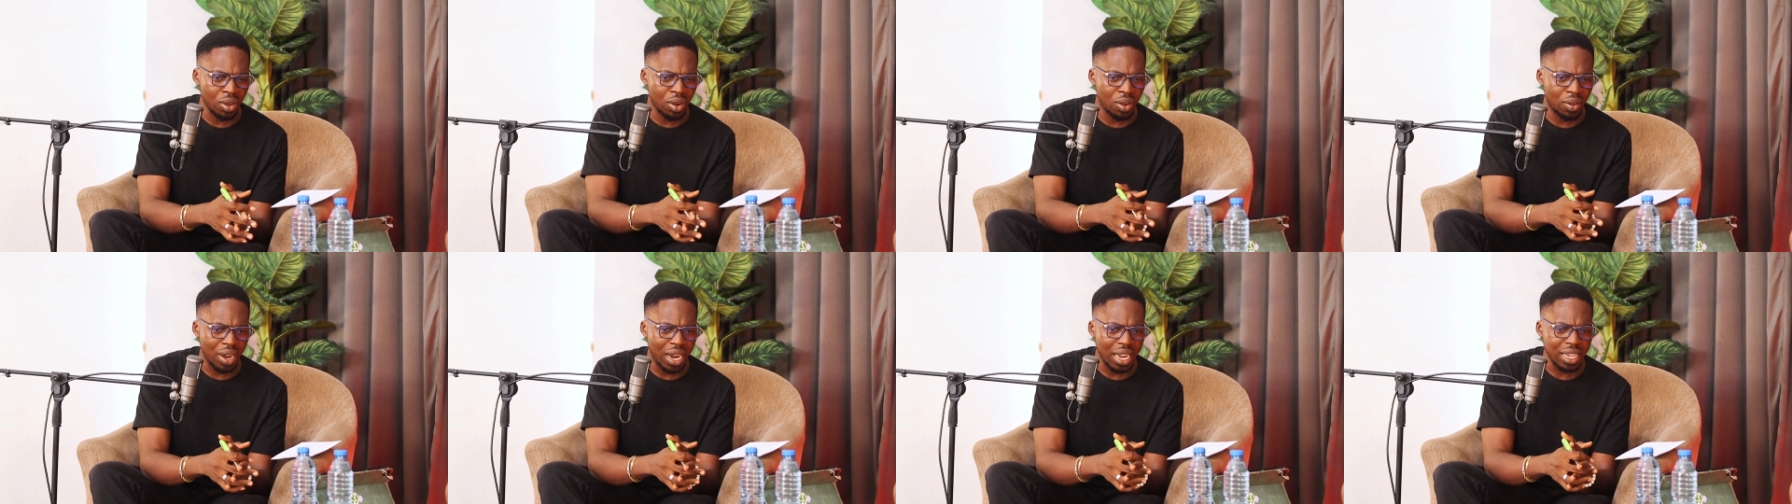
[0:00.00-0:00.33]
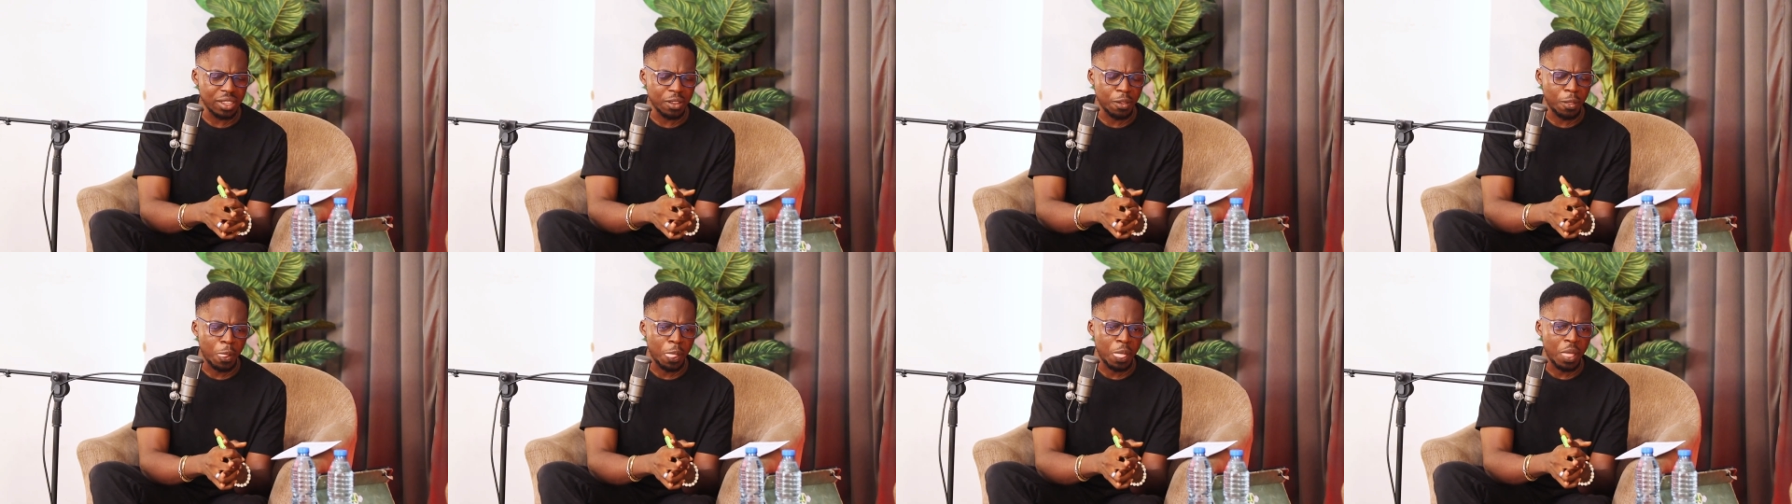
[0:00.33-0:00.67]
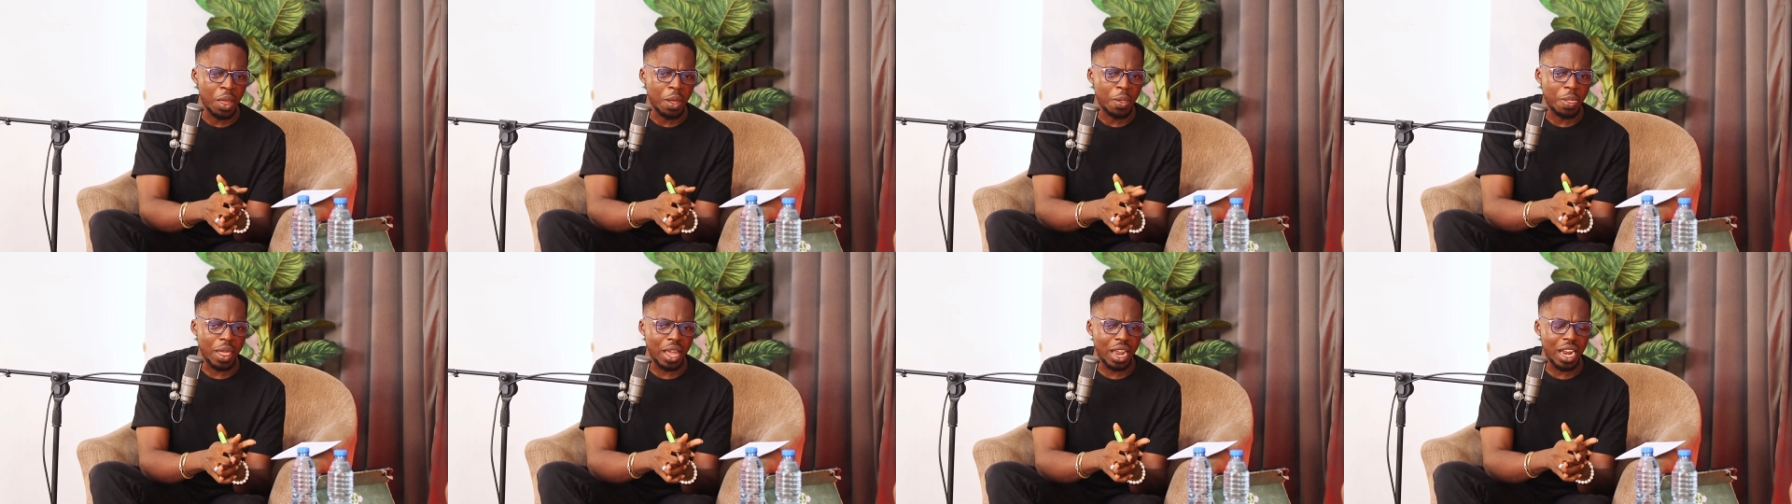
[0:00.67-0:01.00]
All right.
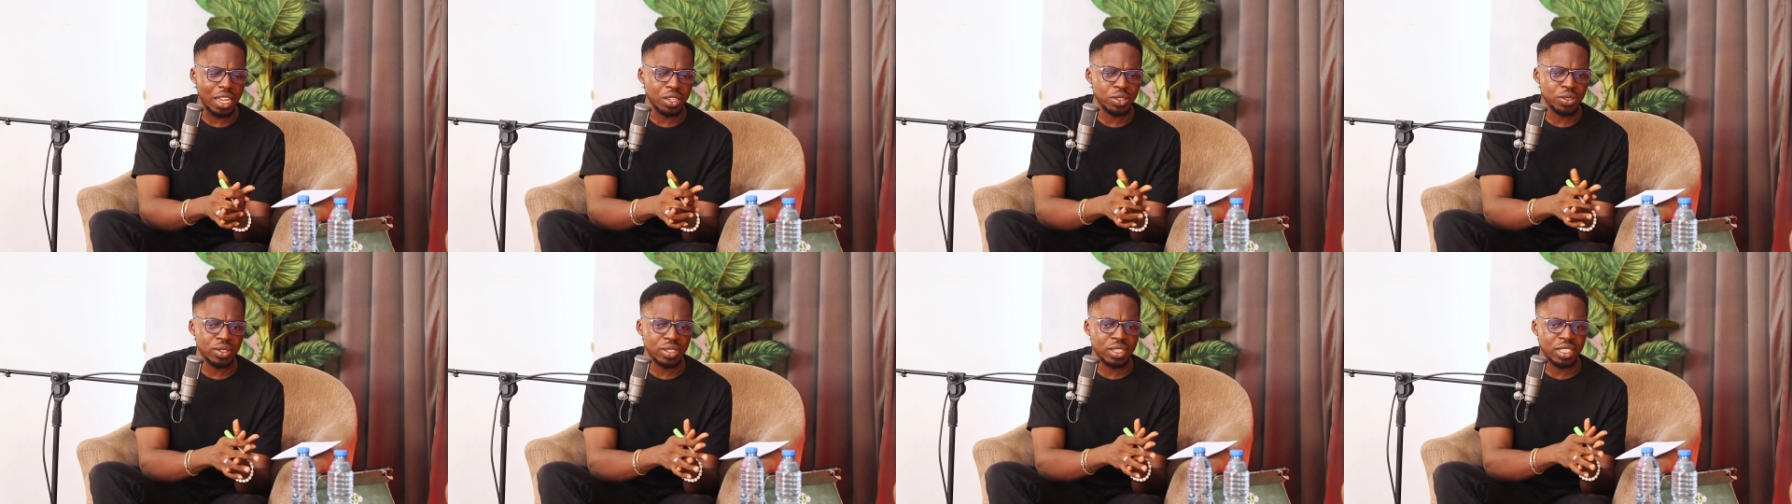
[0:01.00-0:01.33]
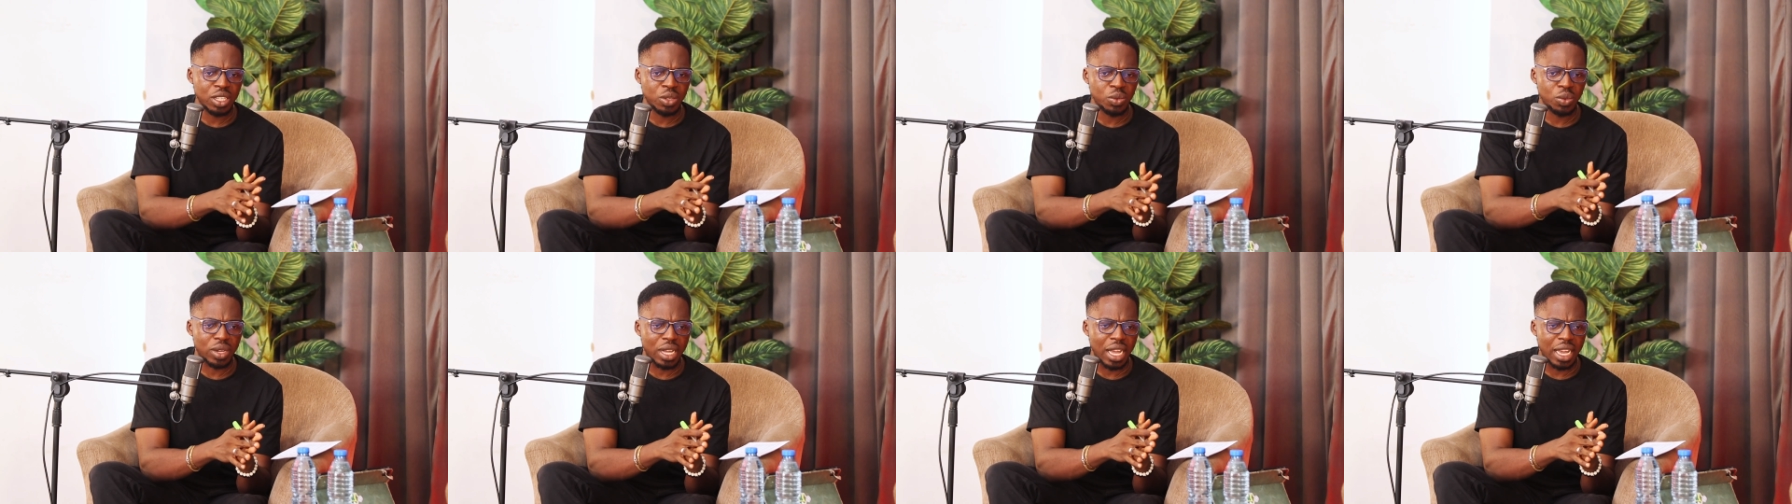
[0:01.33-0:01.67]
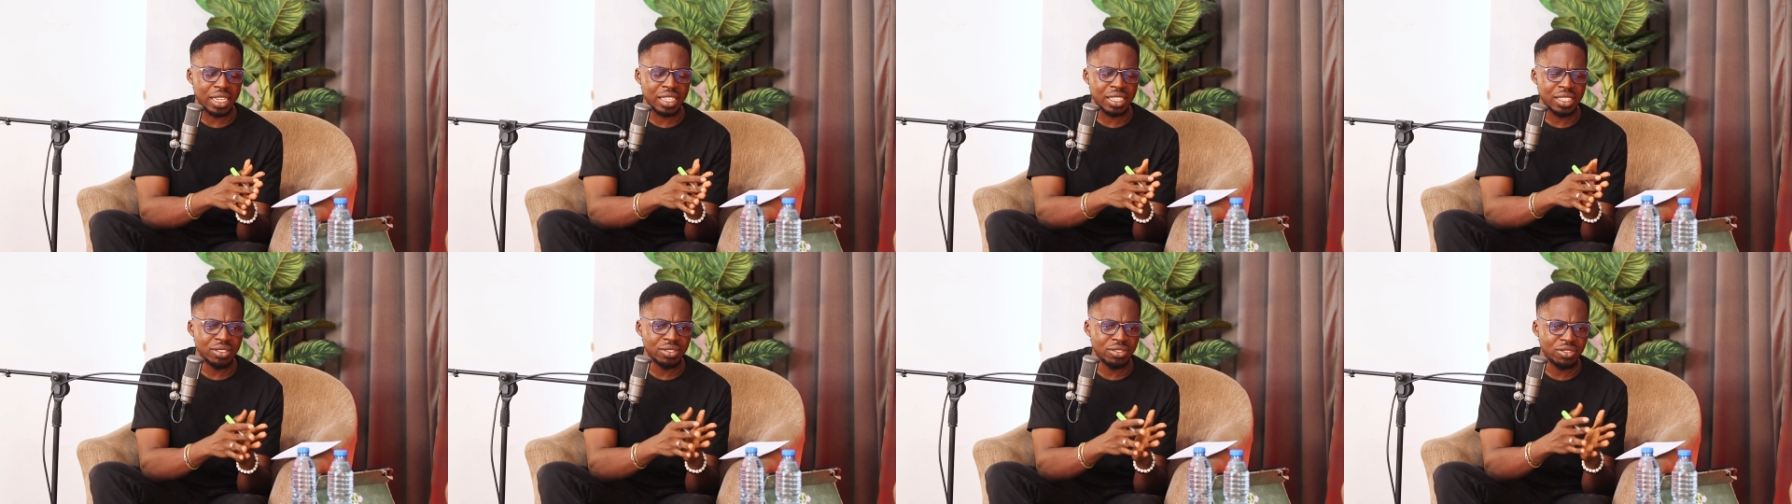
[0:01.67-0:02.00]
And how do you think we
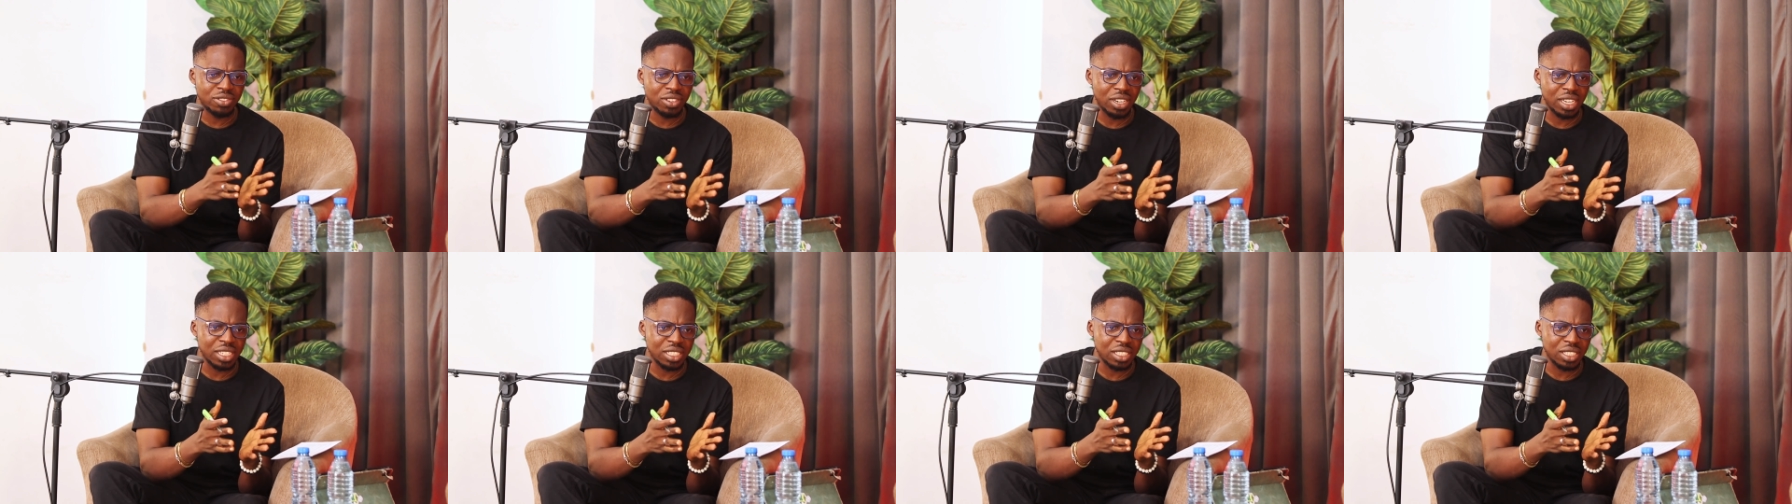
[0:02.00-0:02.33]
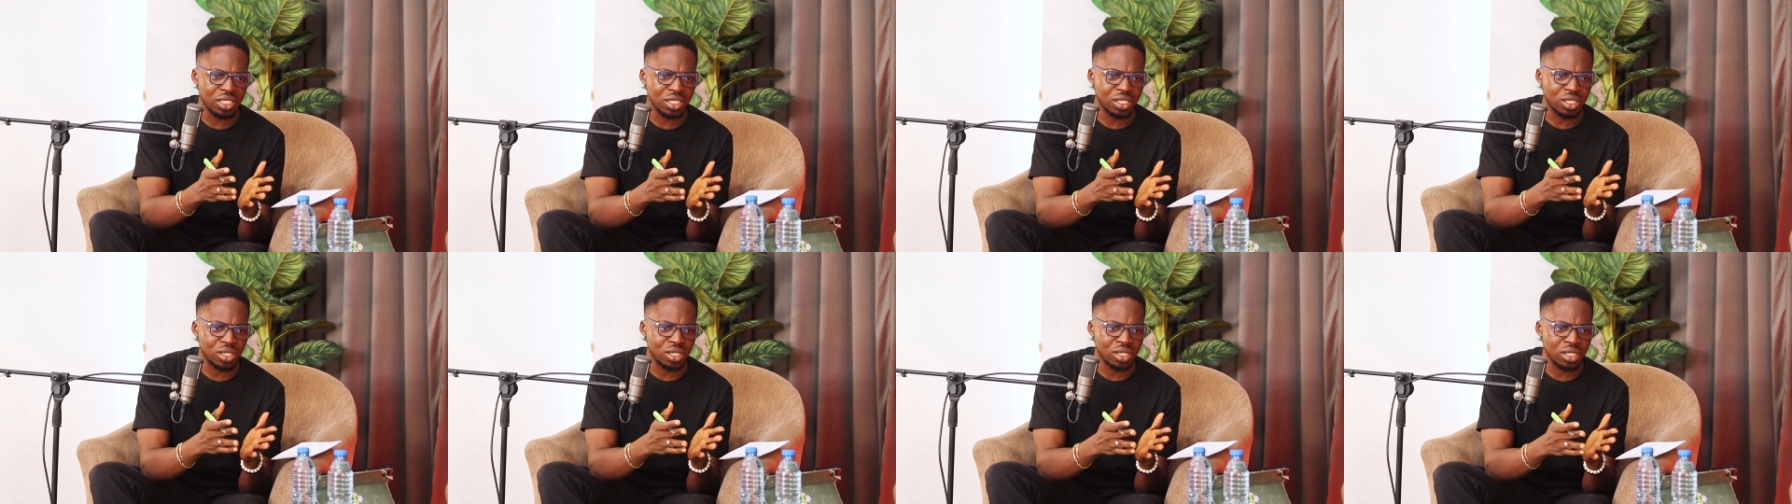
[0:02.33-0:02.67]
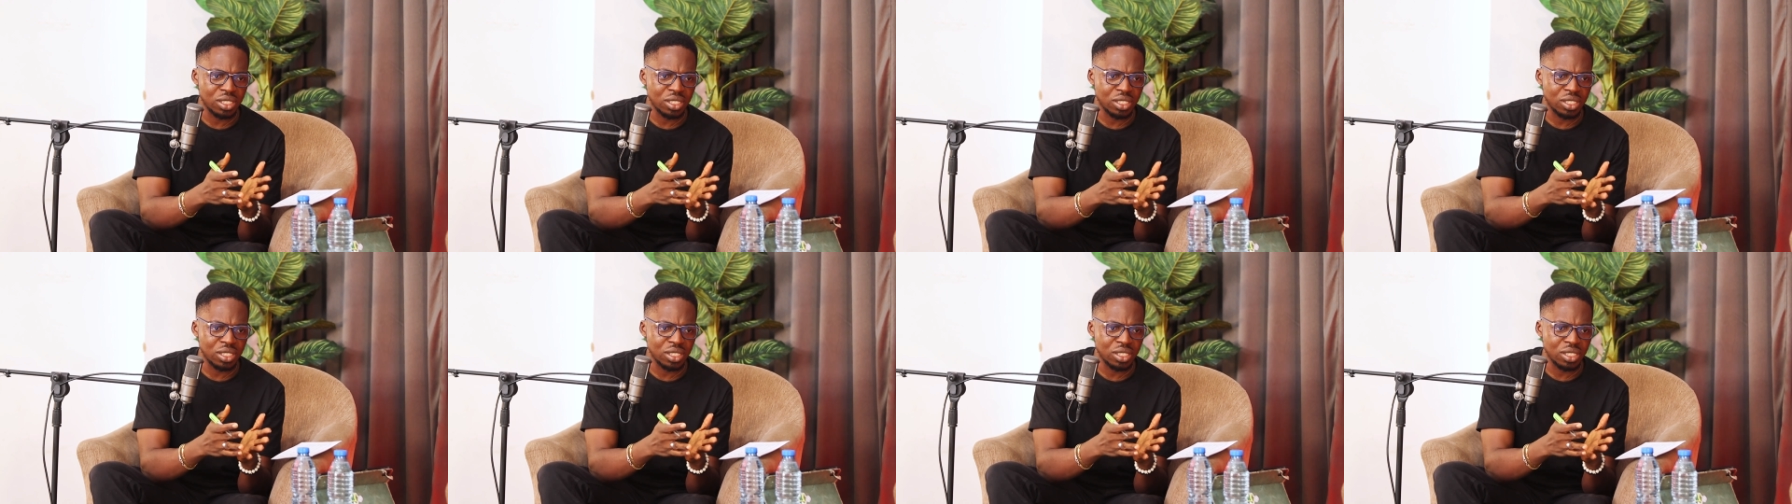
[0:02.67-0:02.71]
can leverage